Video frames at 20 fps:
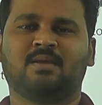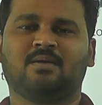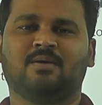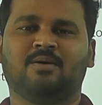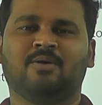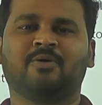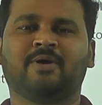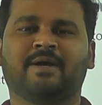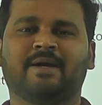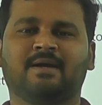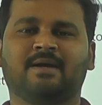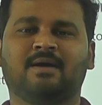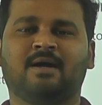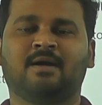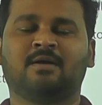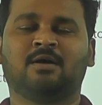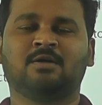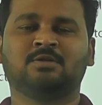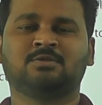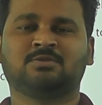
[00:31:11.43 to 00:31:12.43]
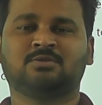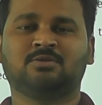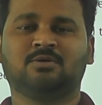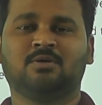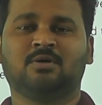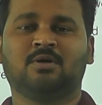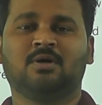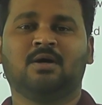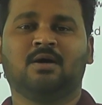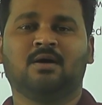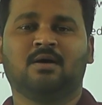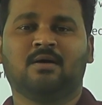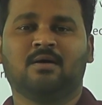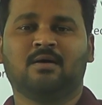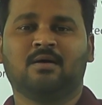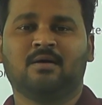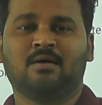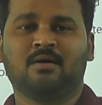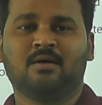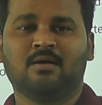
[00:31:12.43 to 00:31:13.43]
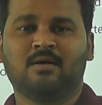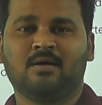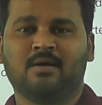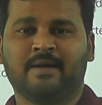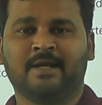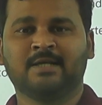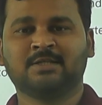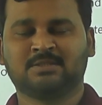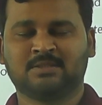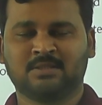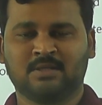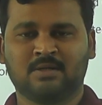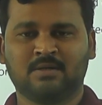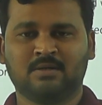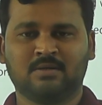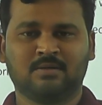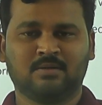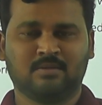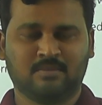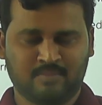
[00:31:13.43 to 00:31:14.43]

Okay, and also national,